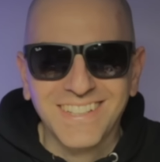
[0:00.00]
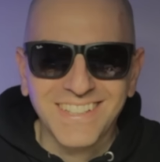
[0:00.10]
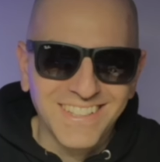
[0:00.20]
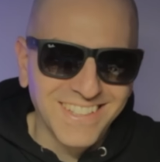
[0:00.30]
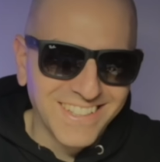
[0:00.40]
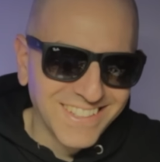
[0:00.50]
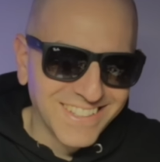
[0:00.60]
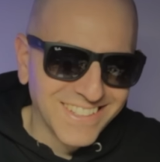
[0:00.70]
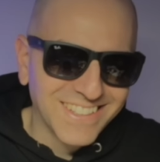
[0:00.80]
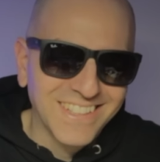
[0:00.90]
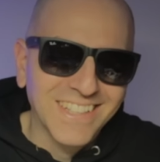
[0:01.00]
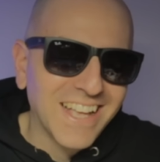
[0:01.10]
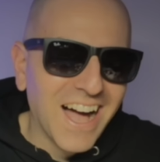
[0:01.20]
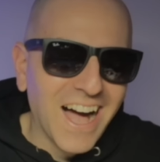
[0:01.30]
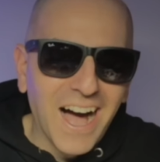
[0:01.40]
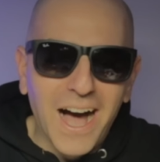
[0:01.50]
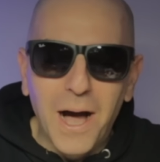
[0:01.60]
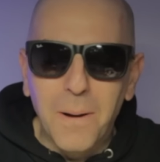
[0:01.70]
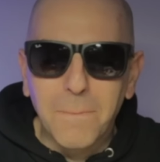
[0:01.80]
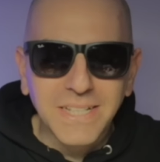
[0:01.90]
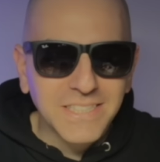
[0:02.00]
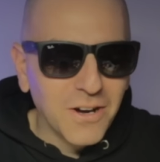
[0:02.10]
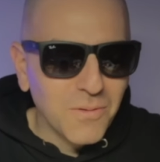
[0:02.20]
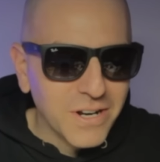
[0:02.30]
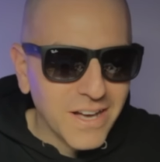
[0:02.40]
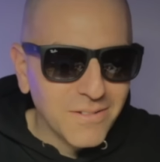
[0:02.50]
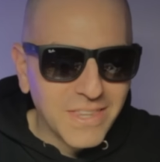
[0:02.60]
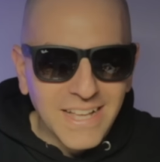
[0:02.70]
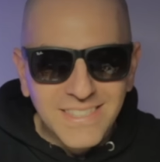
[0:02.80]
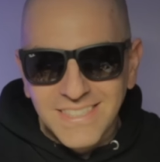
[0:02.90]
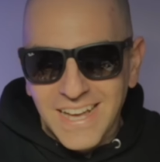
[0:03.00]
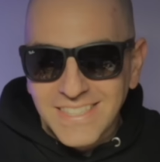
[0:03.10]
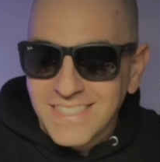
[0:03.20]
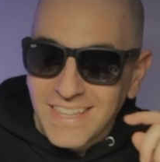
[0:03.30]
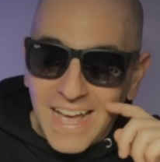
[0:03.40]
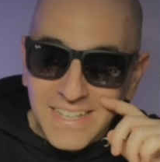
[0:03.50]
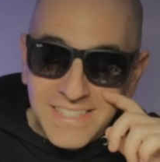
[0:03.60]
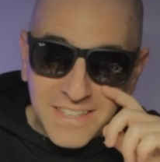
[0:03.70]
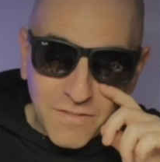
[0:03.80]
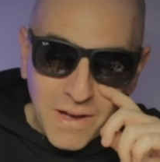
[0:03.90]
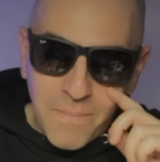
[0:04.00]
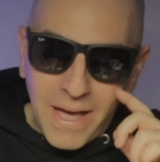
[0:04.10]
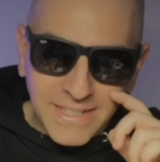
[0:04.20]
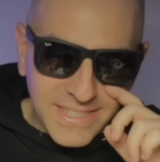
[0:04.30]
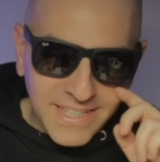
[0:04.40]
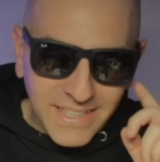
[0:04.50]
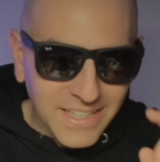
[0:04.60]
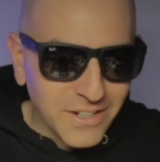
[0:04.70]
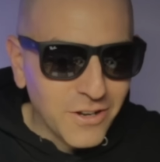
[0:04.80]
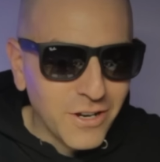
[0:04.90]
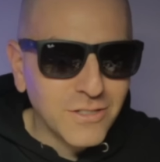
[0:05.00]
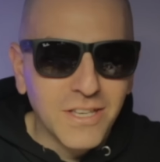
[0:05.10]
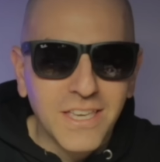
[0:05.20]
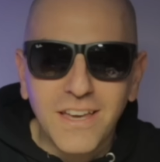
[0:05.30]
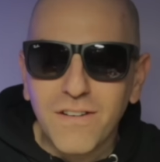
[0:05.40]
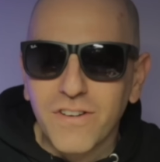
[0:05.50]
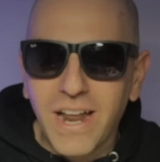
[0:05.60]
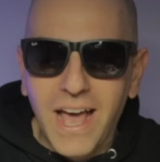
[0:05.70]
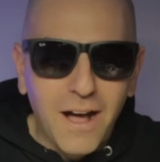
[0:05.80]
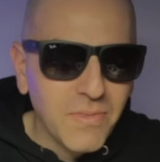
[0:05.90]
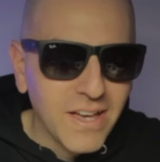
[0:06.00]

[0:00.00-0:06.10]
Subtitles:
but no, we're not. That's the last of my bad singing you're going to hear for now.